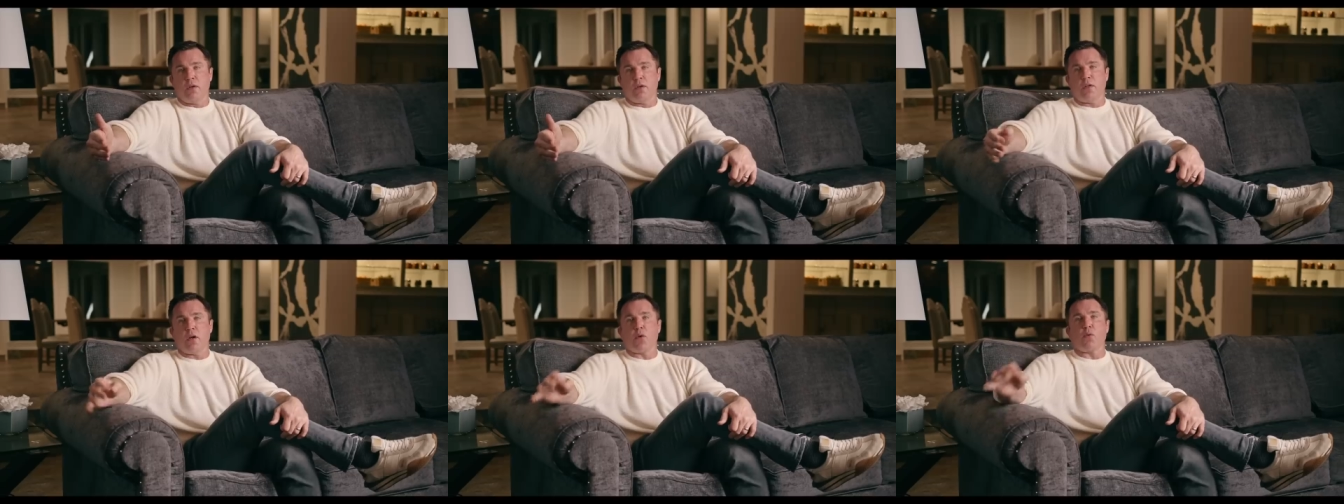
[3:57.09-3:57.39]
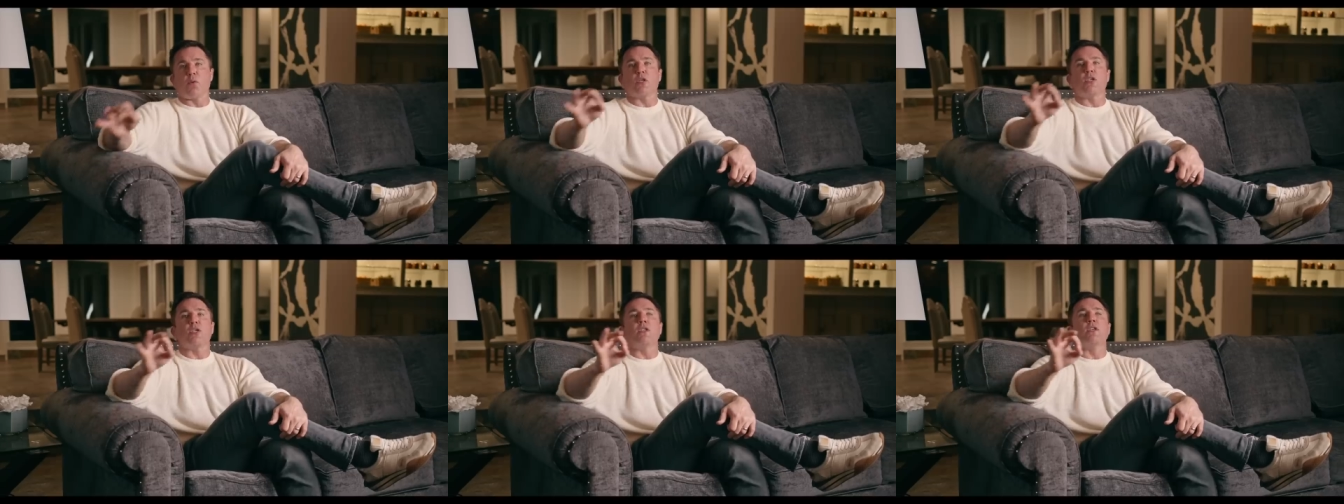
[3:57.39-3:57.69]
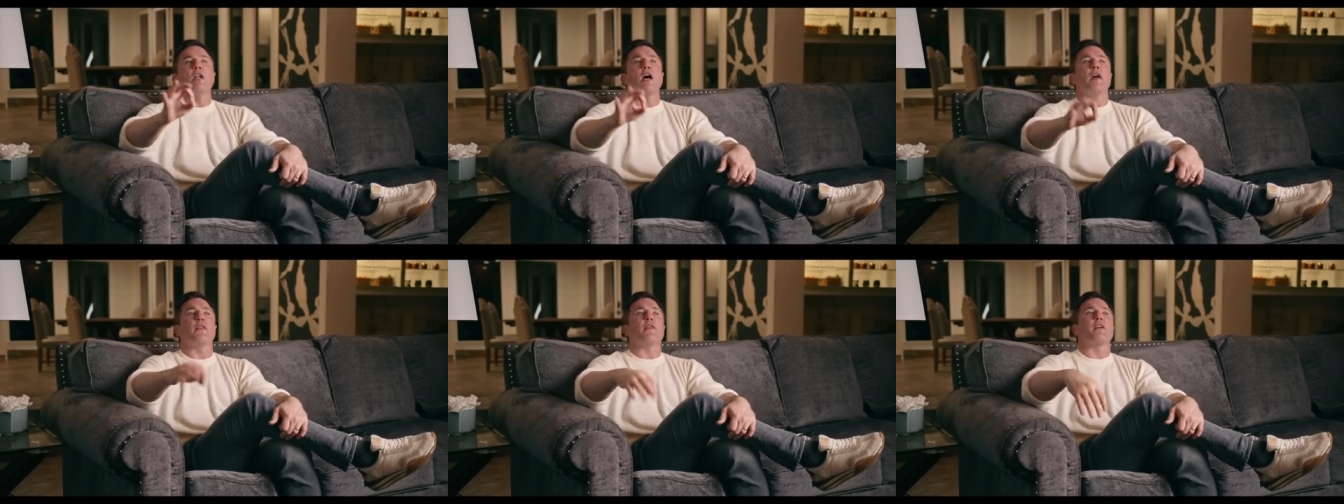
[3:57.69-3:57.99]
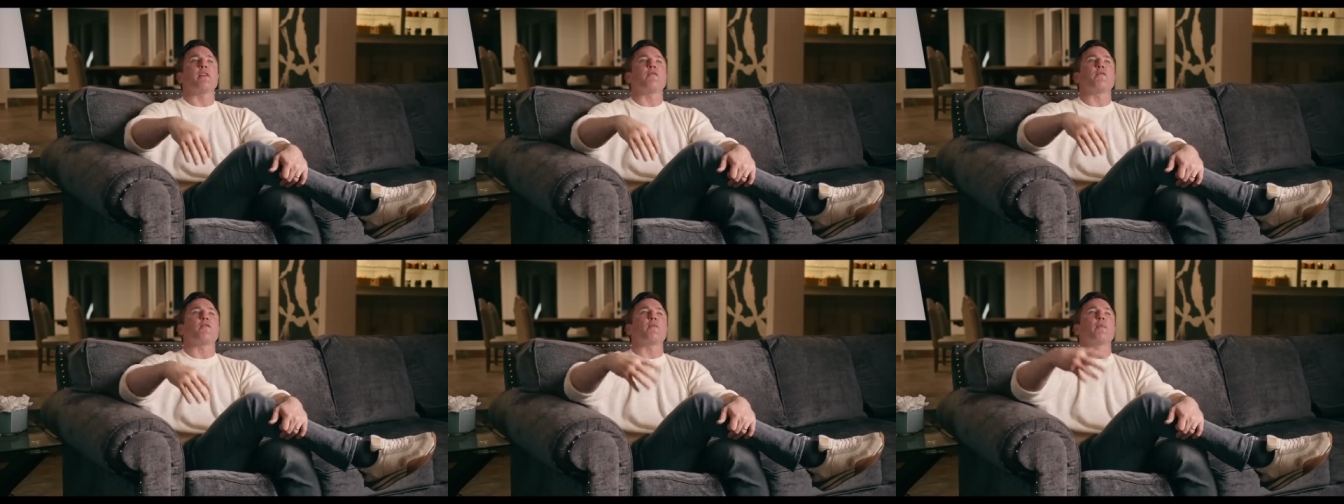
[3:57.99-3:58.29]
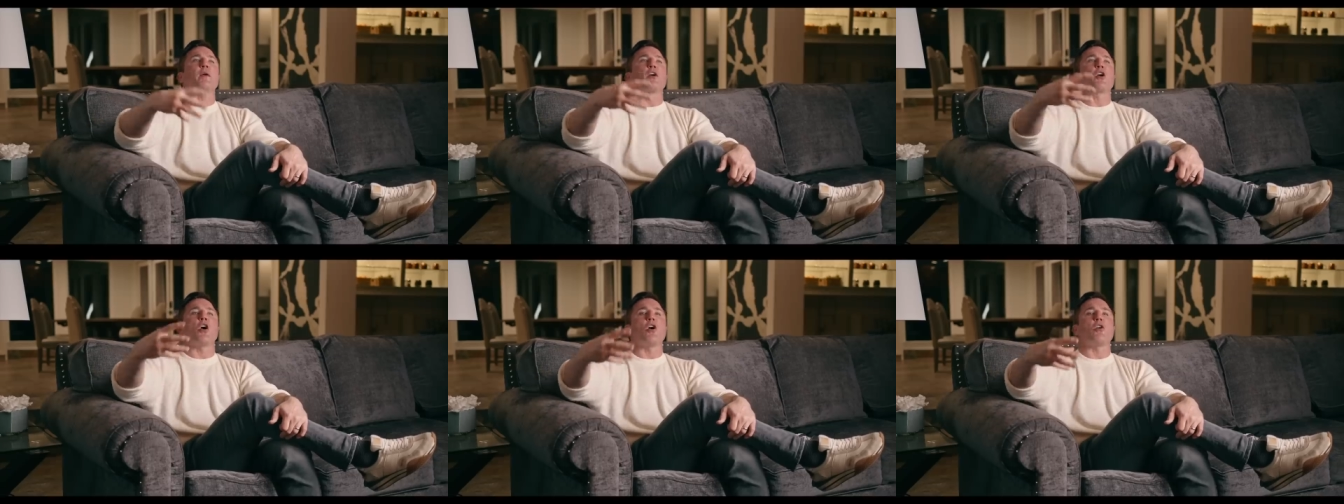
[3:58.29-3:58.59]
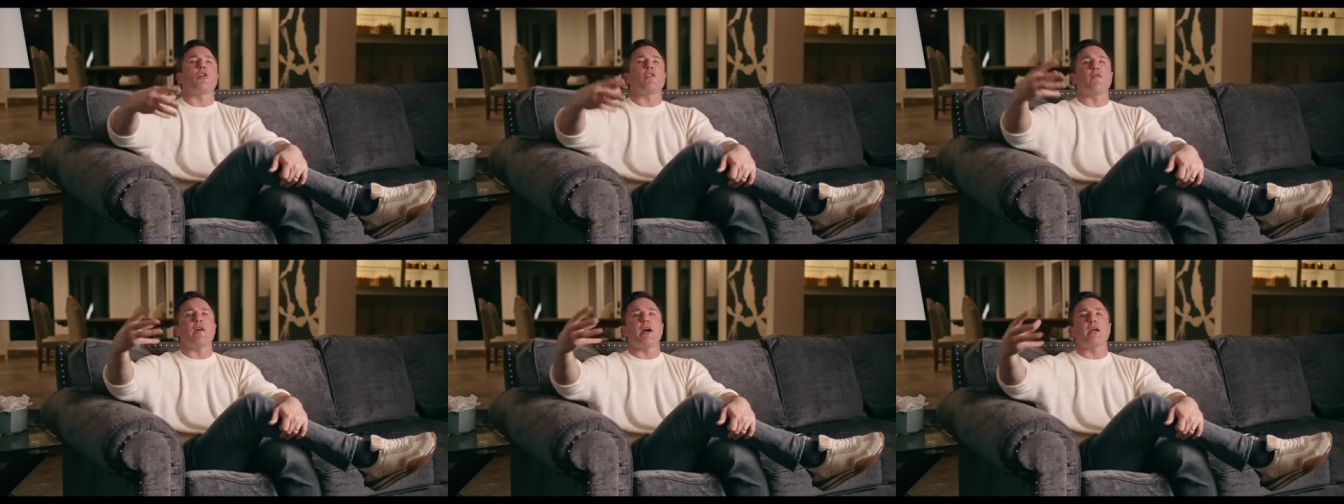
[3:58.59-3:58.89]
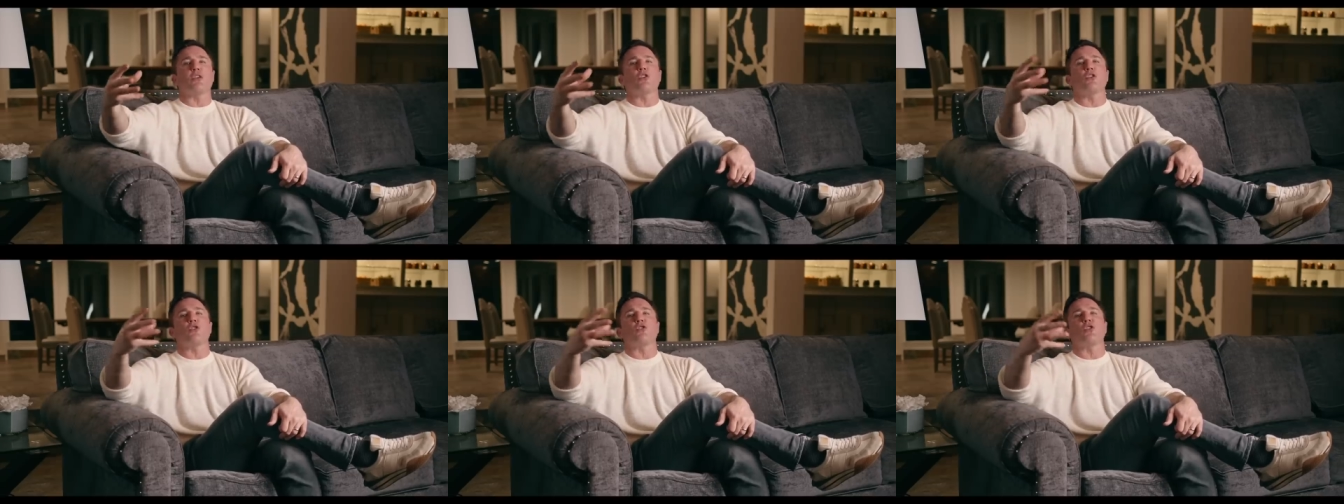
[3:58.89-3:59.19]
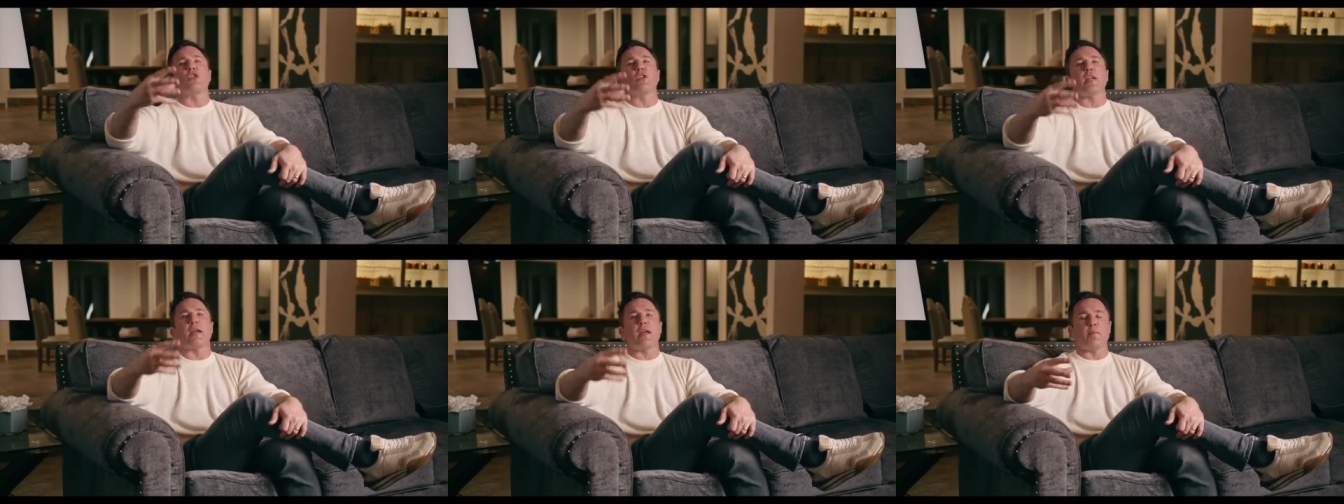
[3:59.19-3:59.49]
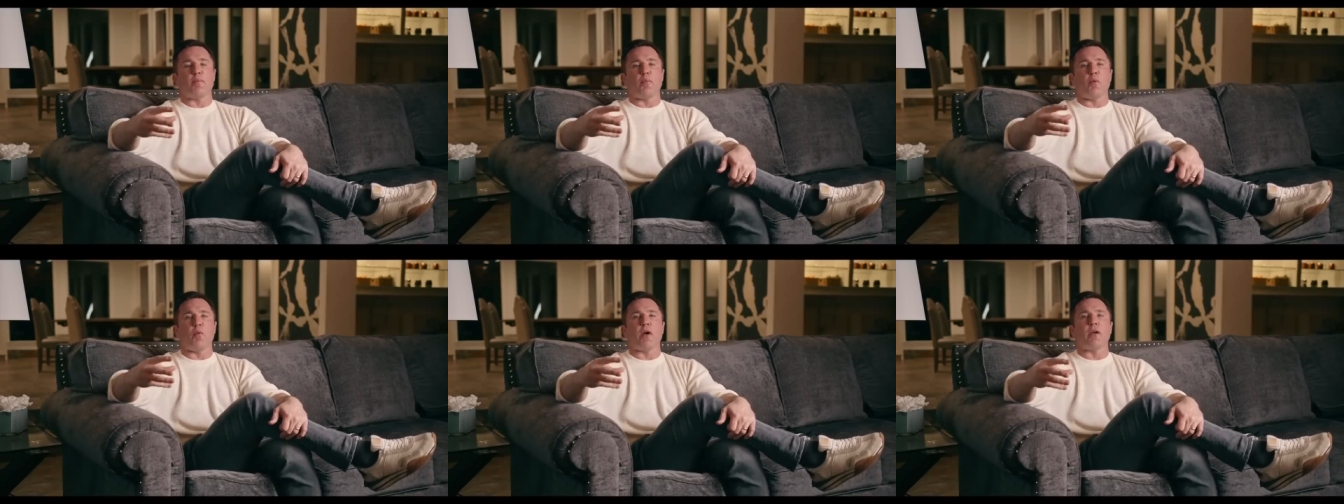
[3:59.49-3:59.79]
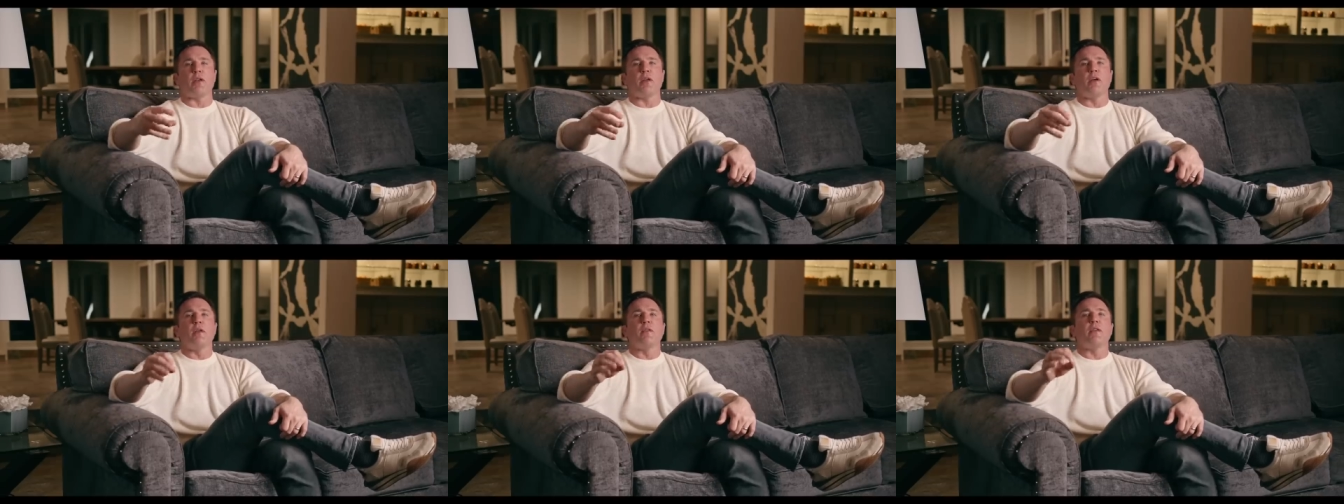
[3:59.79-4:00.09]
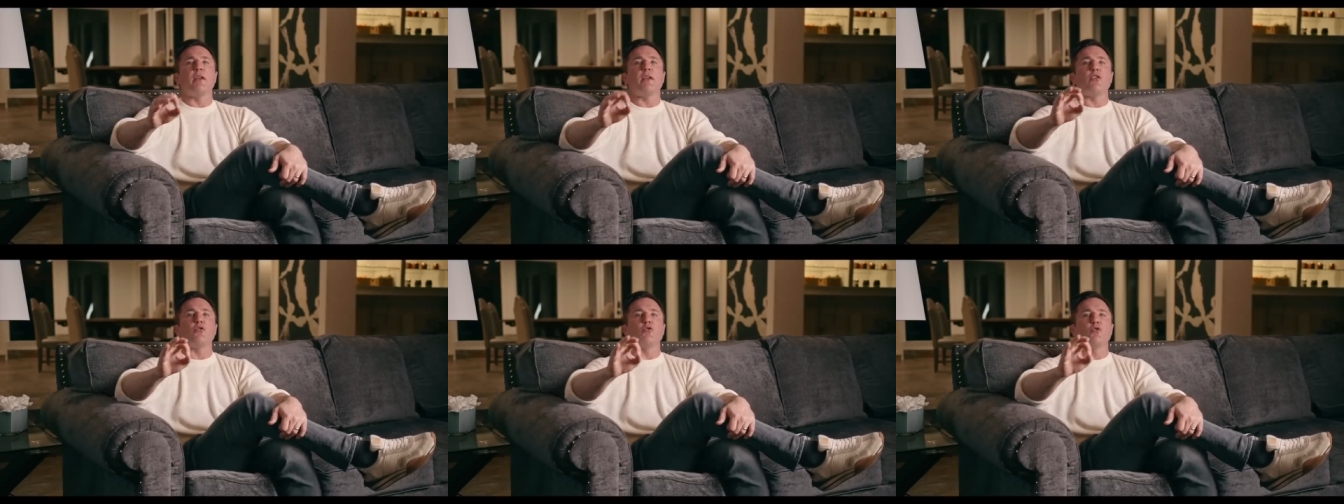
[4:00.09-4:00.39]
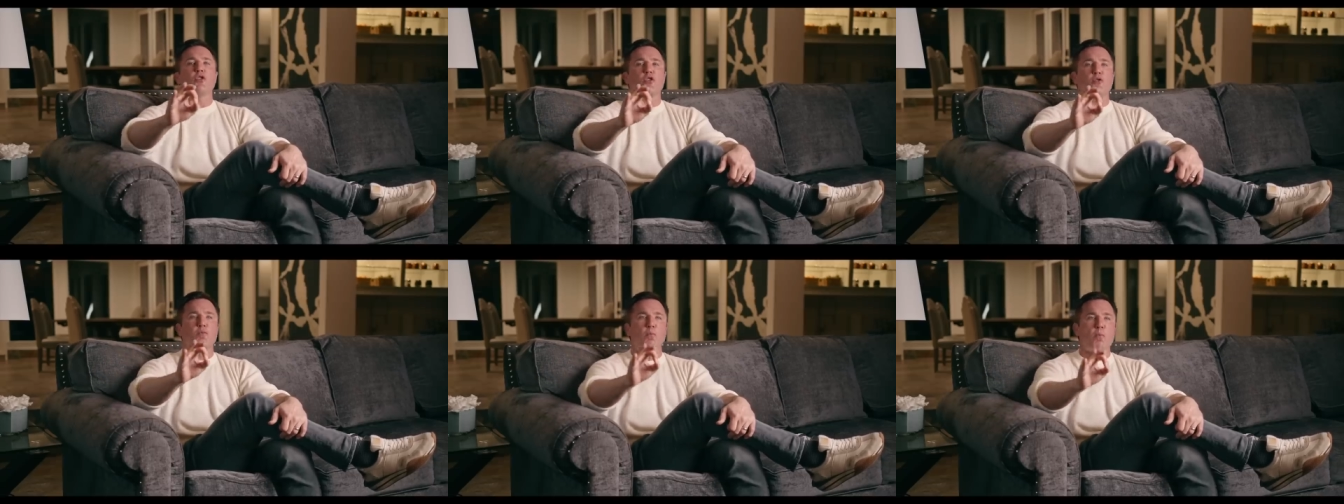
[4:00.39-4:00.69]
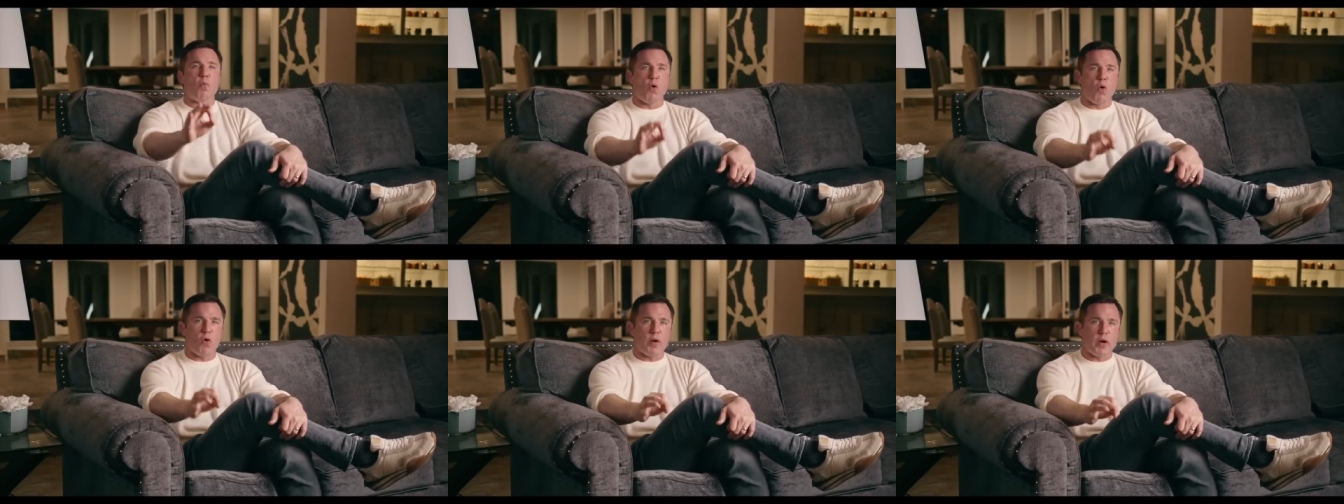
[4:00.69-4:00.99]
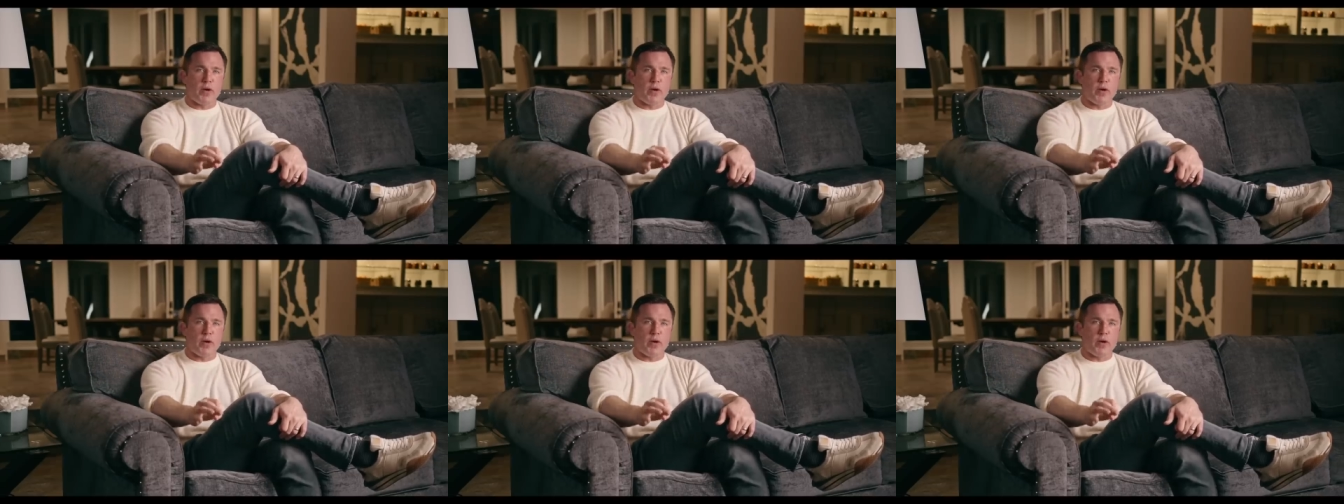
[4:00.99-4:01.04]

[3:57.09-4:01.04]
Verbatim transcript: There is nothing from a cardiovascular standpoint that uses more